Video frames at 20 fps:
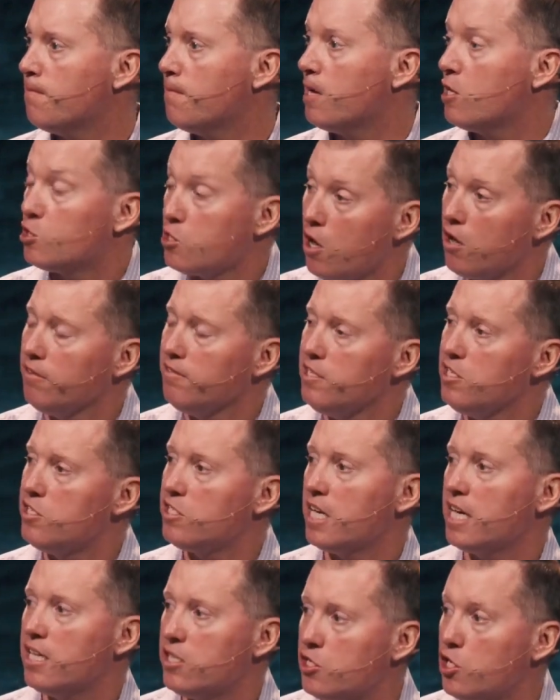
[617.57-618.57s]
It is all of
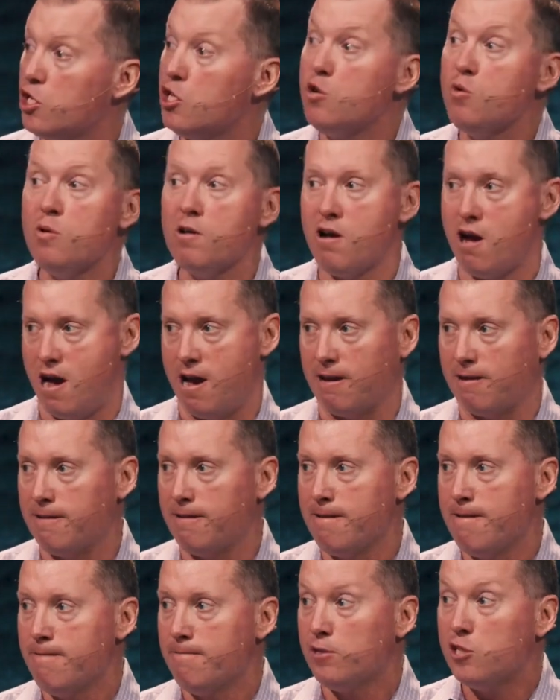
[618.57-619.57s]
these things that you and I
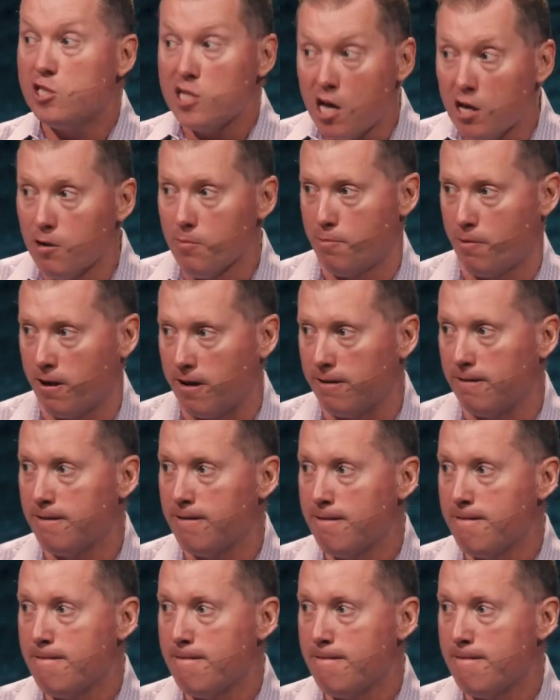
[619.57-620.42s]
celebrate,